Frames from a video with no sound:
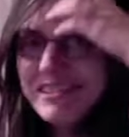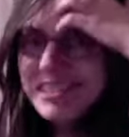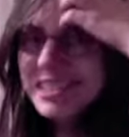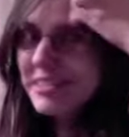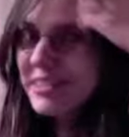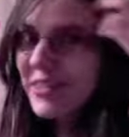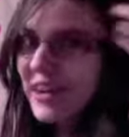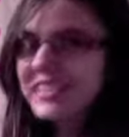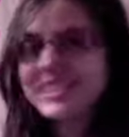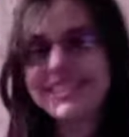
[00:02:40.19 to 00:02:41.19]
see what the
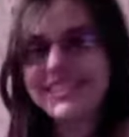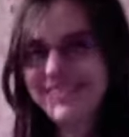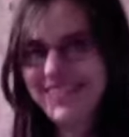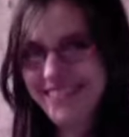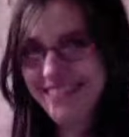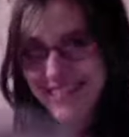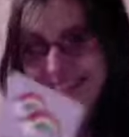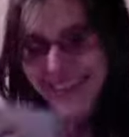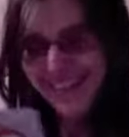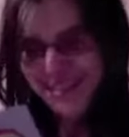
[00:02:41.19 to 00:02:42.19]
washing instructions
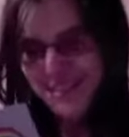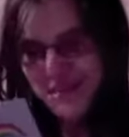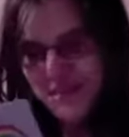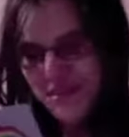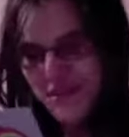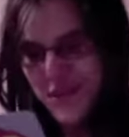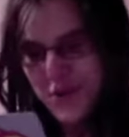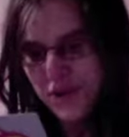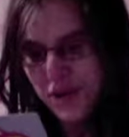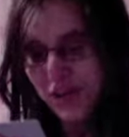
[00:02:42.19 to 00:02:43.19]
are. Uh,
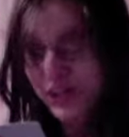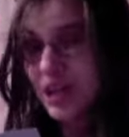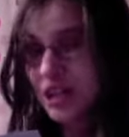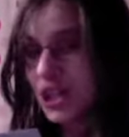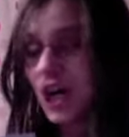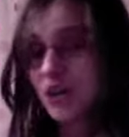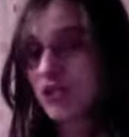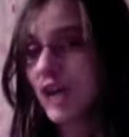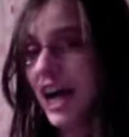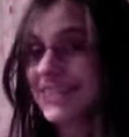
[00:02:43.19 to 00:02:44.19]
con
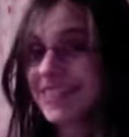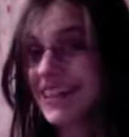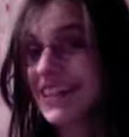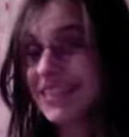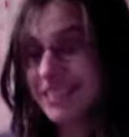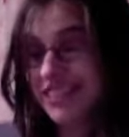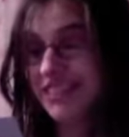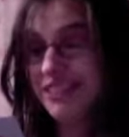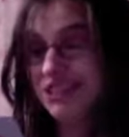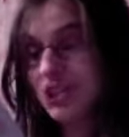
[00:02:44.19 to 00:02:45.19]

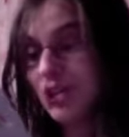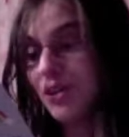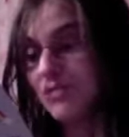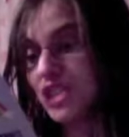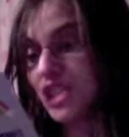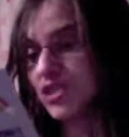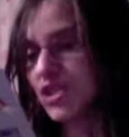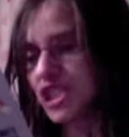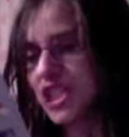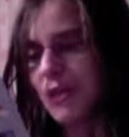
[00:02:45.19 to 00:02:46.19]
congratulations! You have just
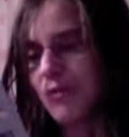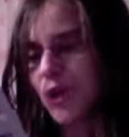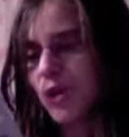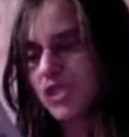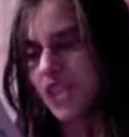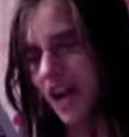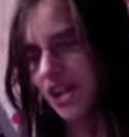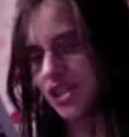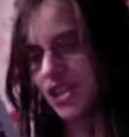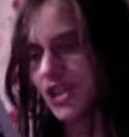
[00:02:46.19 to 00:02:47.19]
received your
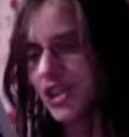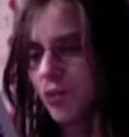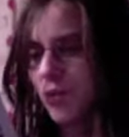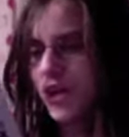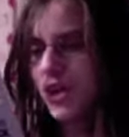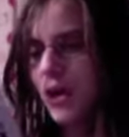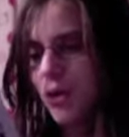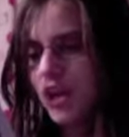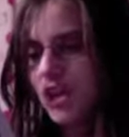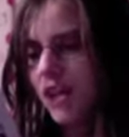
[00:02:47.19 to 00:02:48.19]
dazzling We,
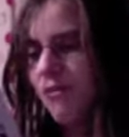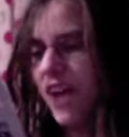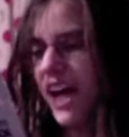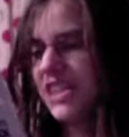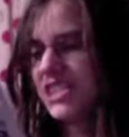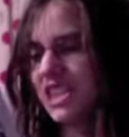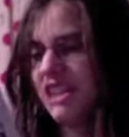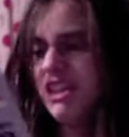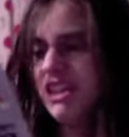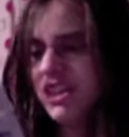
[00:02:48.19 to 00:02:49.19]
we La Fine
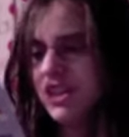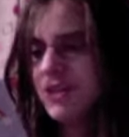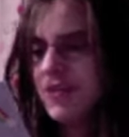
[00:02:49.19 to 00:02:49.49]
tea.